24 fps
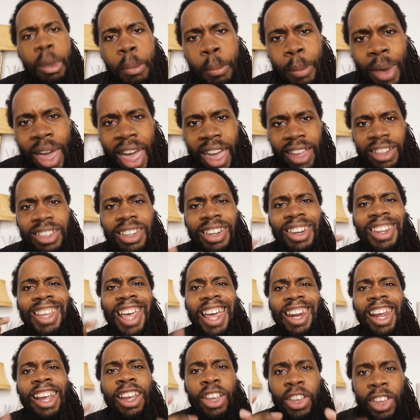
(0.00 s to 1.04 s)
impact
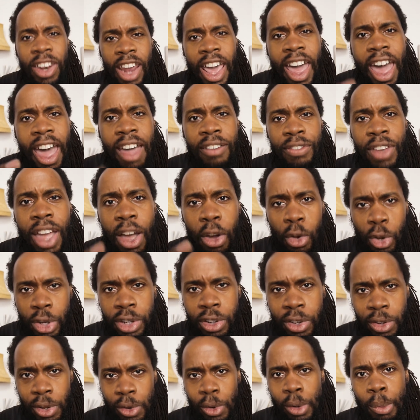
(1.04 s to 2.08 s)
that it could have
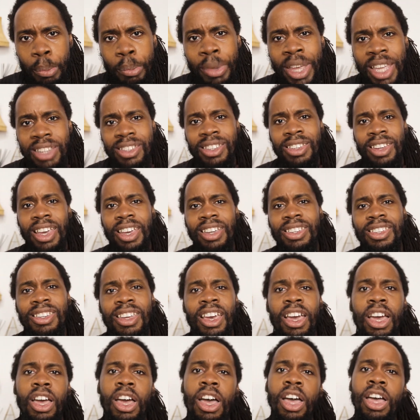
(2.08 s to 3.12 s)
on your
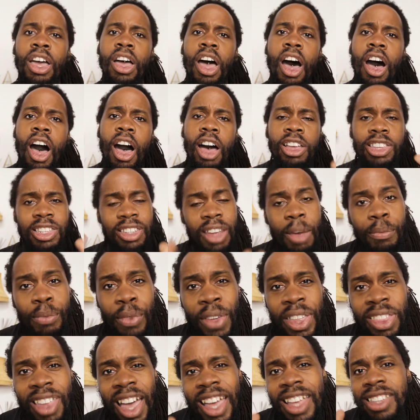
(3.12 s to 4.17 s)
business.
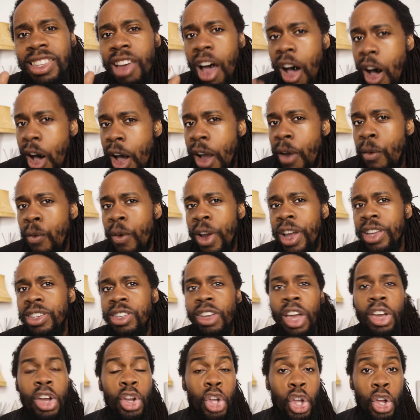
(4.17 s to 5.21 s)
Something that is high
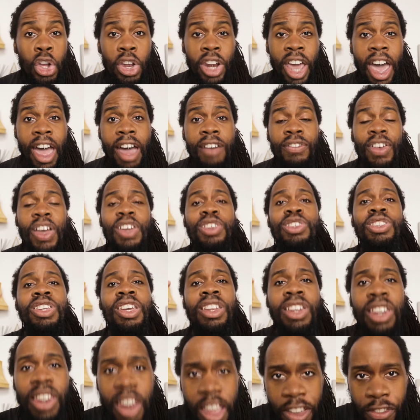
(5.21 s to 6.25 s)
risk could have a
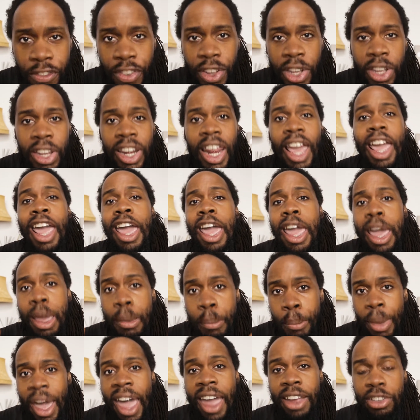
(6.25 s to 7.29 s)
significant
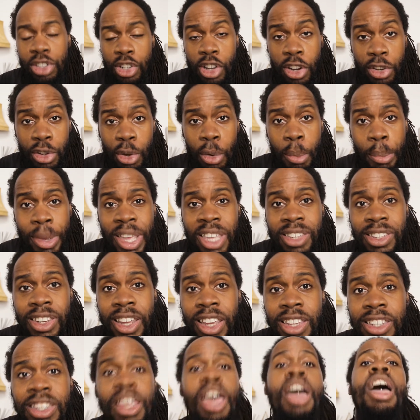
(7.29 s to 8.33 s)
impact on your
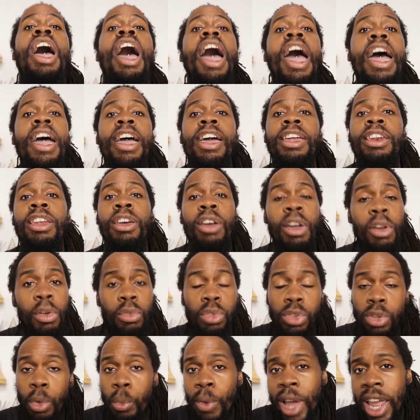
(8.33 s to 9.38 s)
business. And
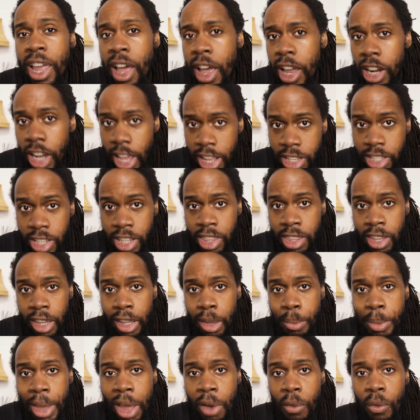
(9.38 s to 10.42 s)
the way I like to
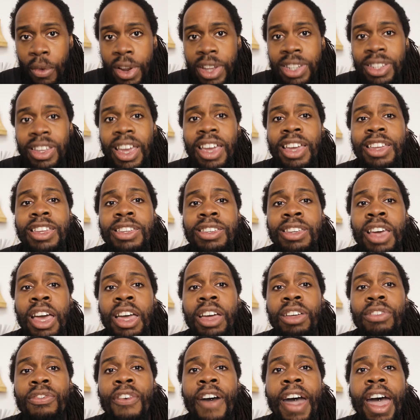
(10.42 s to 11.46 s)
think about risk is
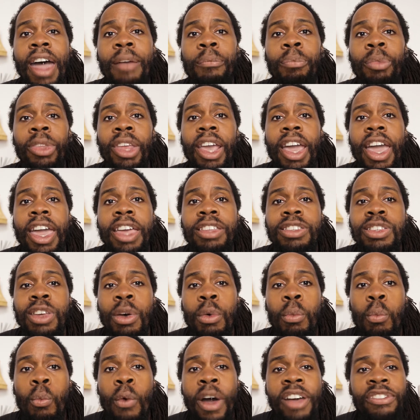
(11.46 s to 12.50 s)
that
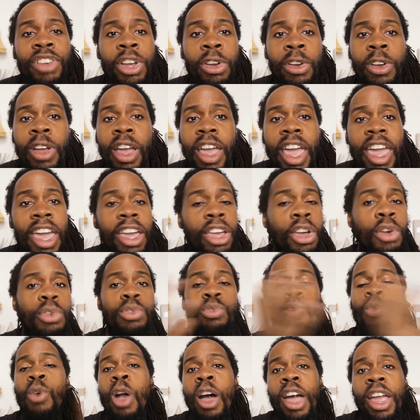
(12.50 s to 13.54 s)
it's whether it
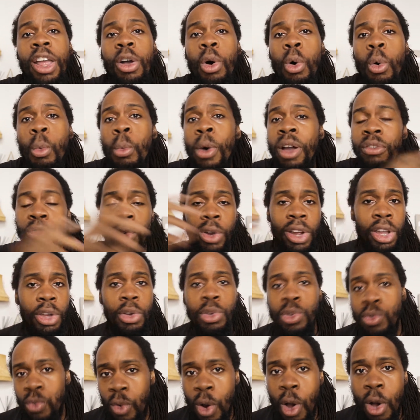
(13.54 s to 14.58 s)
goes right or whether it
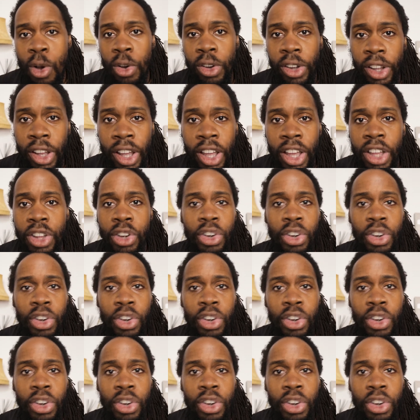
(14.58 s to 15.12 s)
goes wrong.